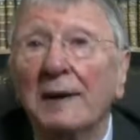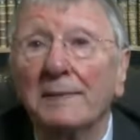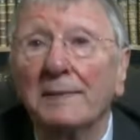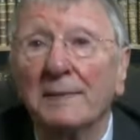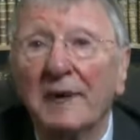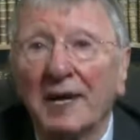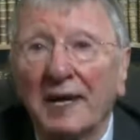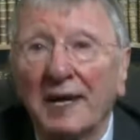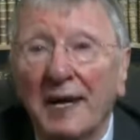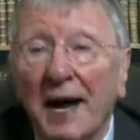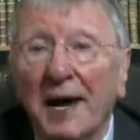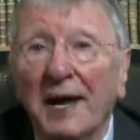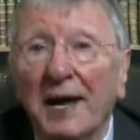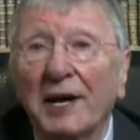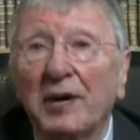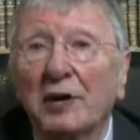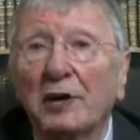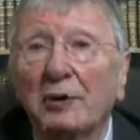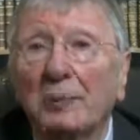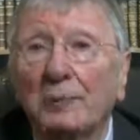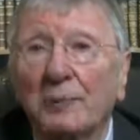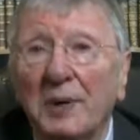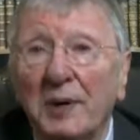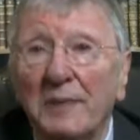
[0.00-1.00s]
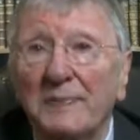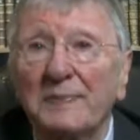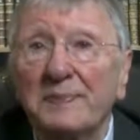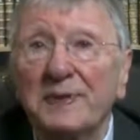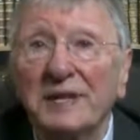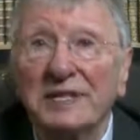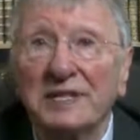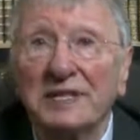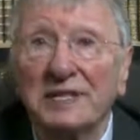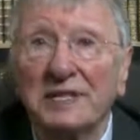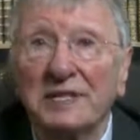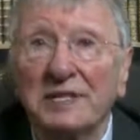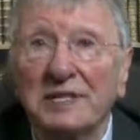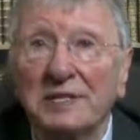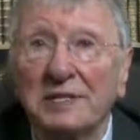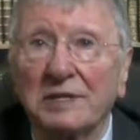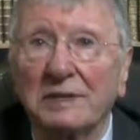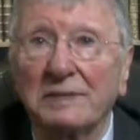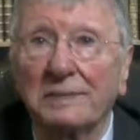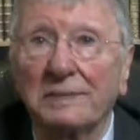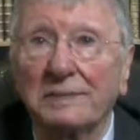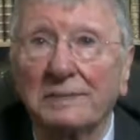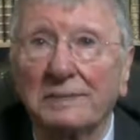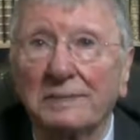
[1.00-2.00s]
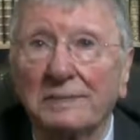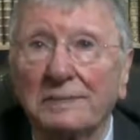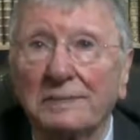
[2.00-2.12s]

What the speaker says: mechanical pumping system.